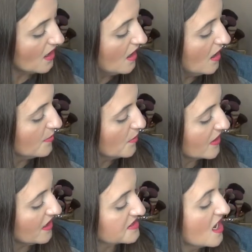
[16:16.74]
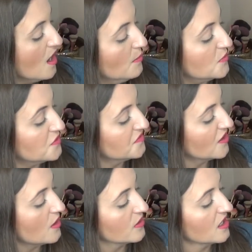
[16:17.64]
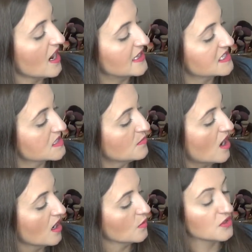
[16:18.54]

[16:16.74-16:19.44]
Um, what else? Moonflower and Smog